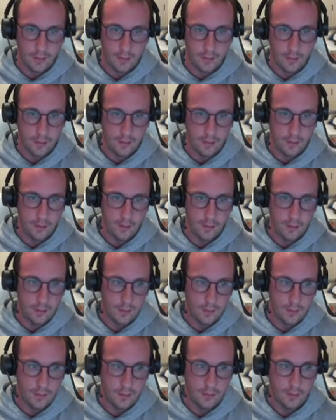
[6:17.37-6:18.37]

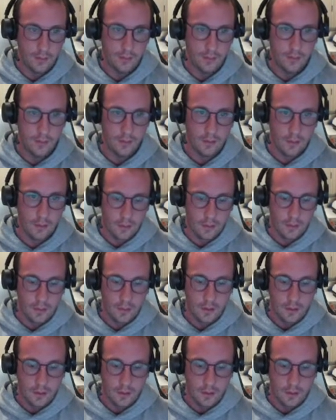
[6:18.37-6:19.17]
Nobody speaks.